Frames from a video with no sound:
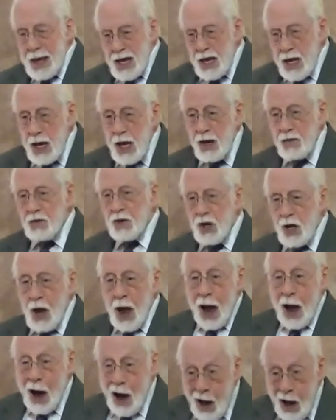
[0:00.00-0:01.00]
even
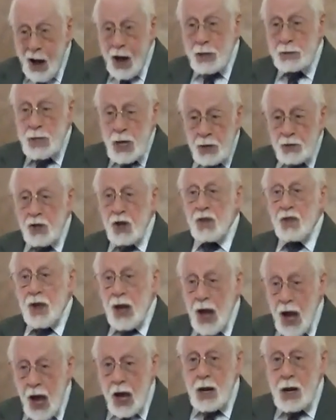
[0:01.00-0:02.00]
on to
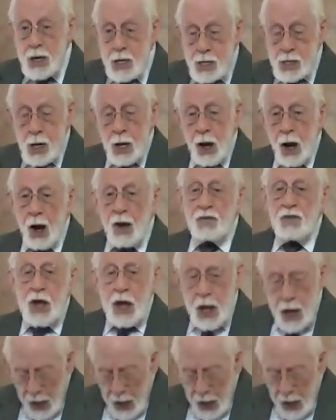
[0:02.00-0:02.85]
the end of the